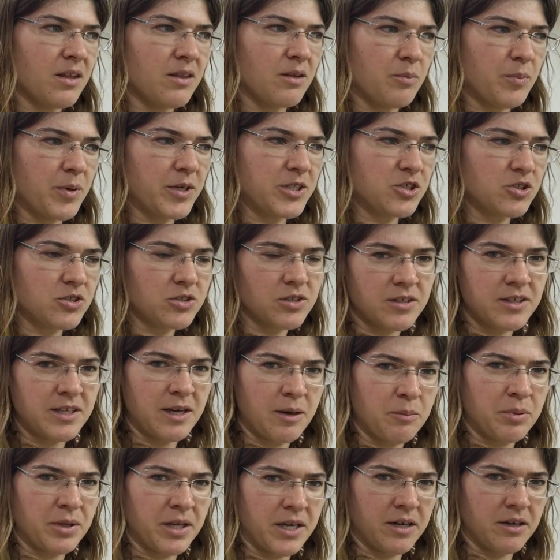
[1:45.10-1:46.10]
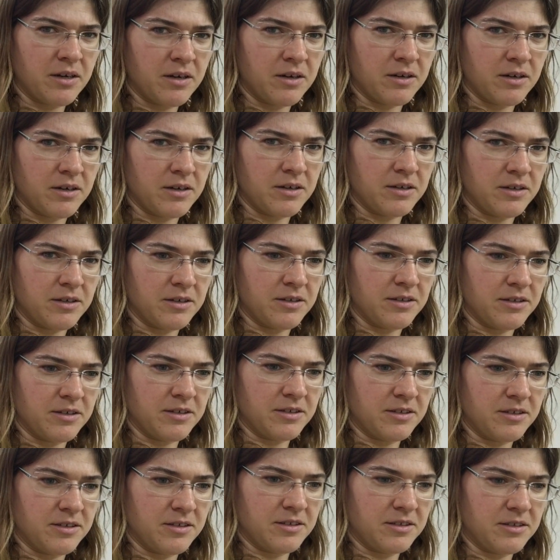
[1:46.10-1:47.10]
the pictures on that plant
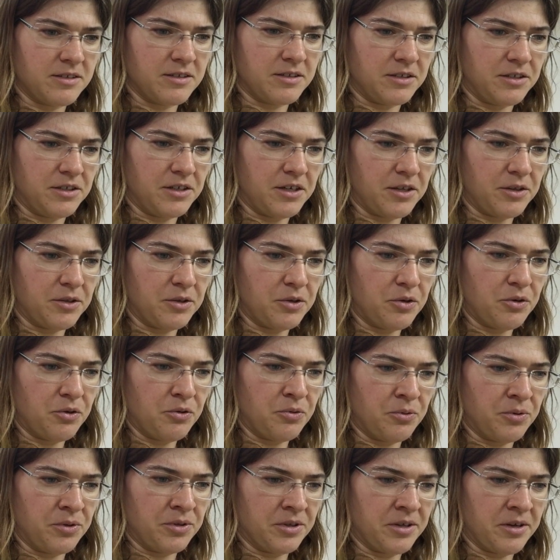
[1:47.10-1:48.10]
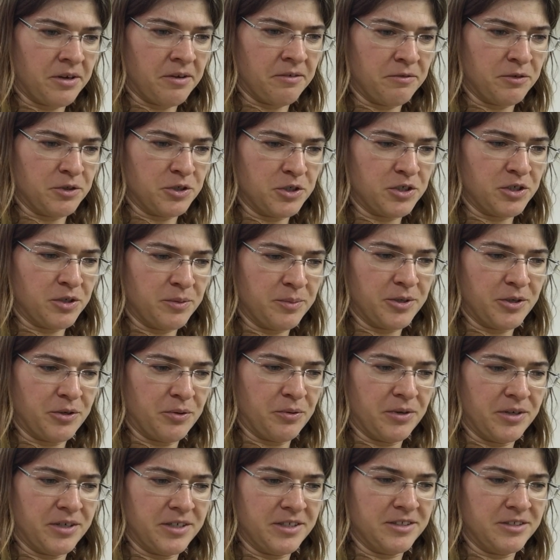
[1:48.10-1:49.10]
are yellow with kind of a sherbet
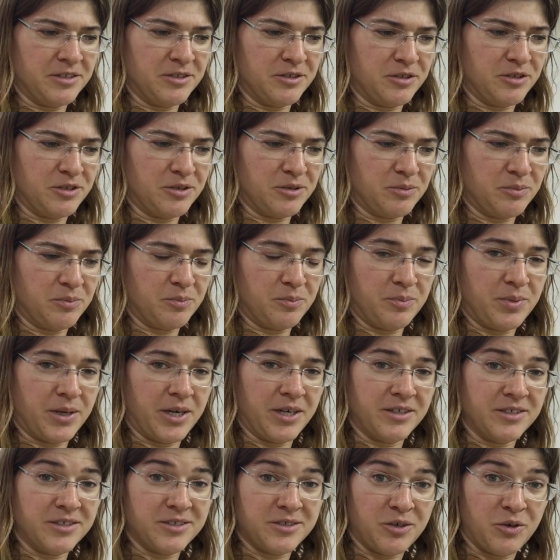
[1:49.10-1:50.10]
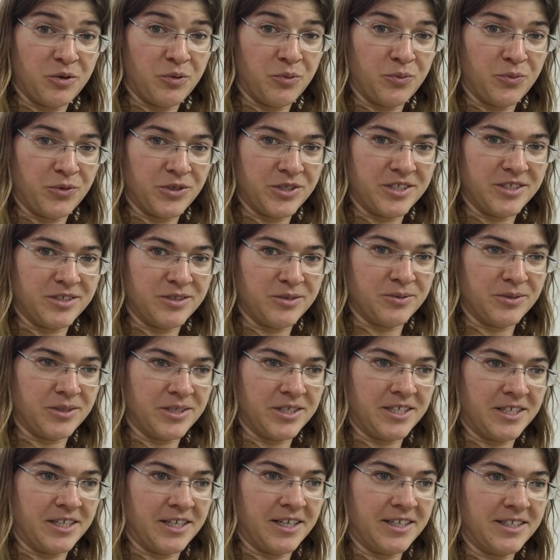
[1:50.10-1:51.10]
orange peristome, which is
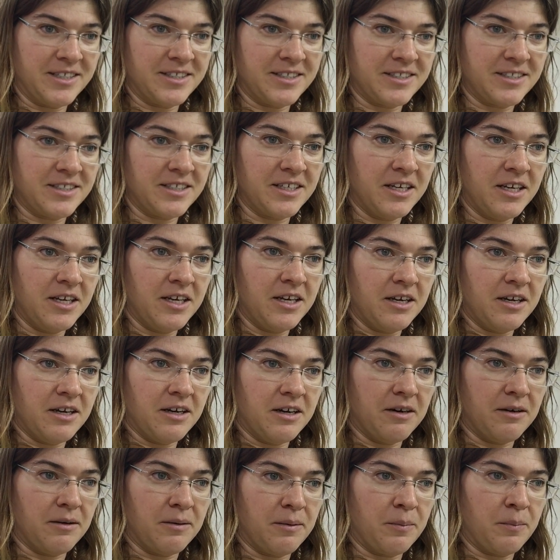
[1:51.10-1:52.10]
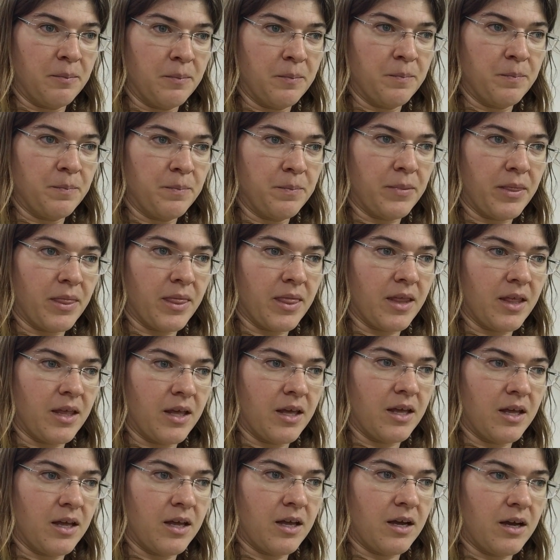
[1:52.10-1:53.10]
really nice.
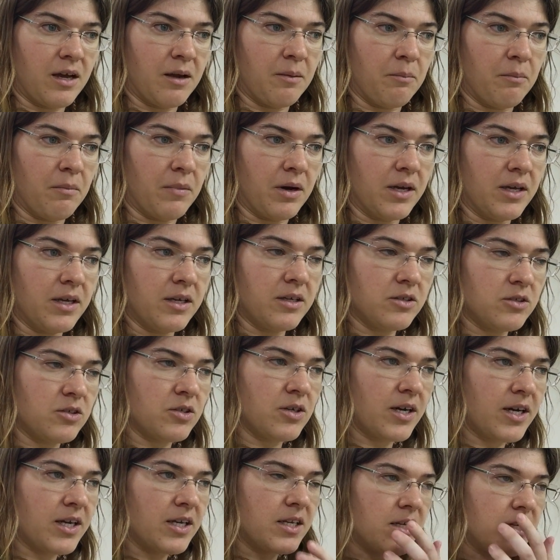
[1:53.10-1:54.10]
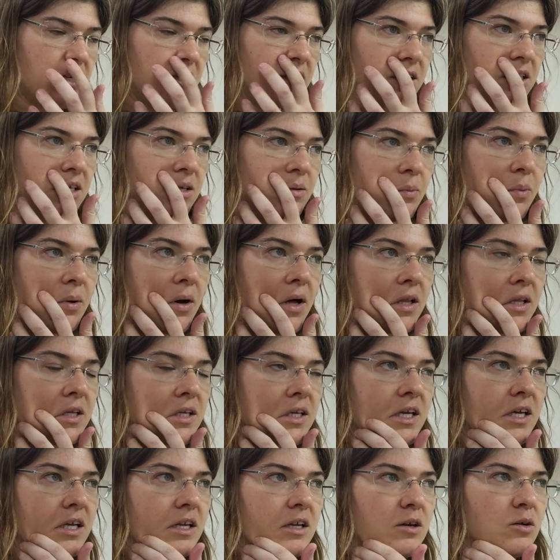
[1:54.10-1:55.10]
I might try to
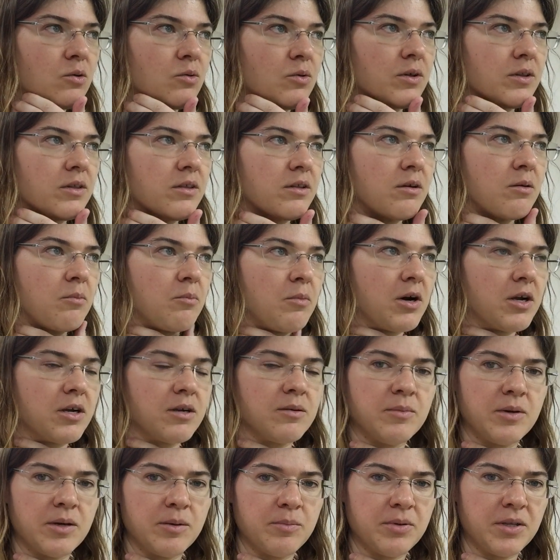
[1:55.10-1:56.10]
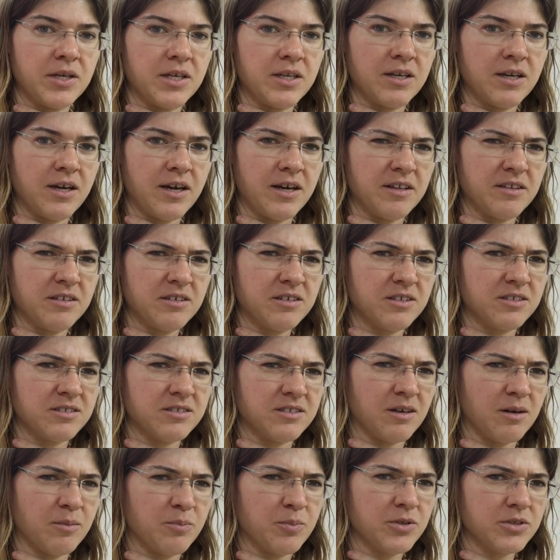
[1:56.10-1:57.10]
pollinate it with Hamada by Platychila because
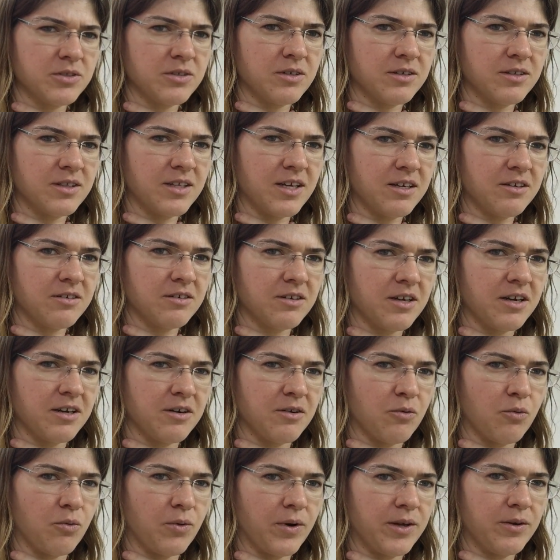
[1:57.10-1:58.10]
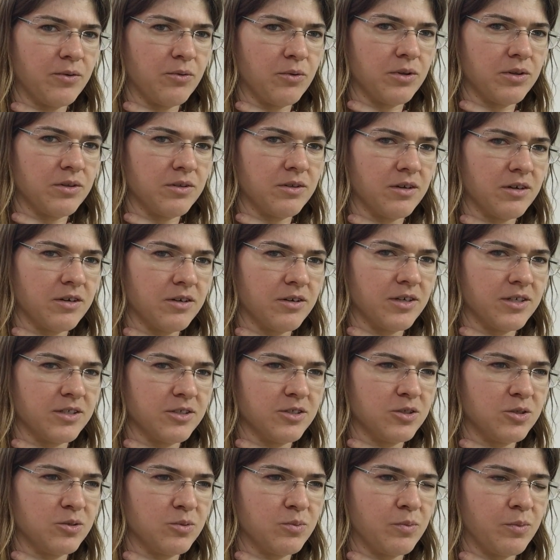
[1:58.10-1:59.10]
the uppers on that are kind of white with dark
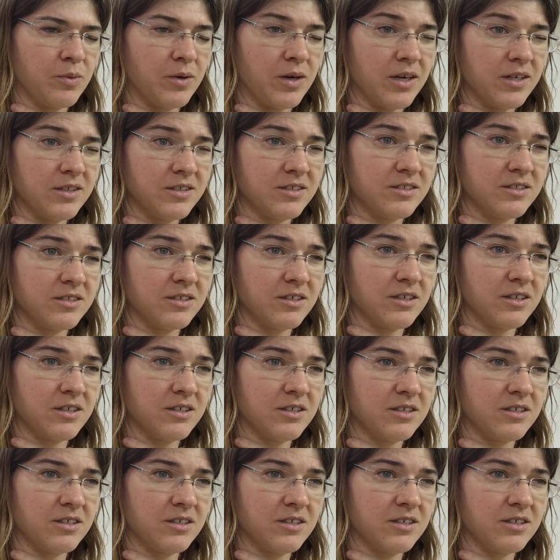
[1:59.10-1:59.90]
red spots to